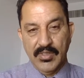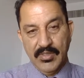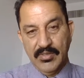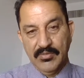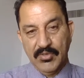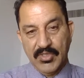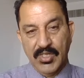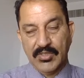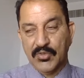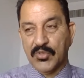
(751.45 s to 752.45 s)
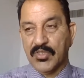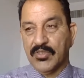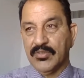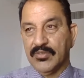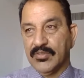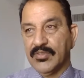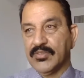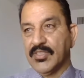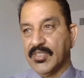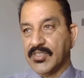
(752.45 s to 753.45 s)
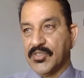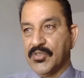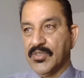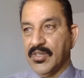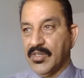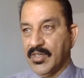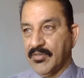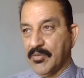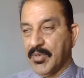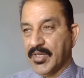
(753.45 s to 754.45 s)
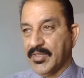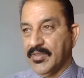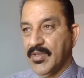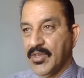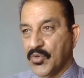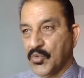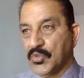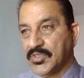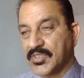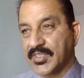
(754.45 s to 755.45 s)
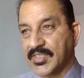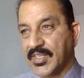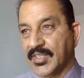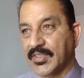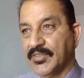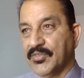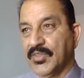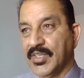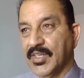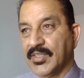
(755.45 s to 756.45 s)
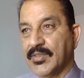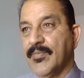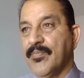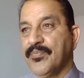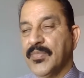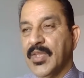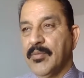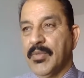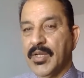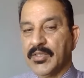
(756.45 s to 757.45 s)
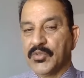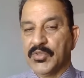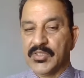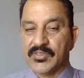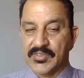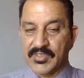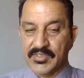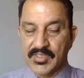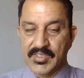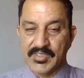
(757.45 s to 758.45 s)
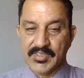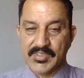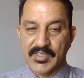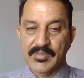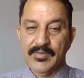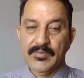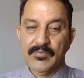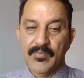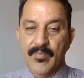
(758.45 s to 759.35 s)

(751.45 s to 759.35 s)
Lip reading: I would like to suggest everybody who is listening, if they are belong to the construction industry,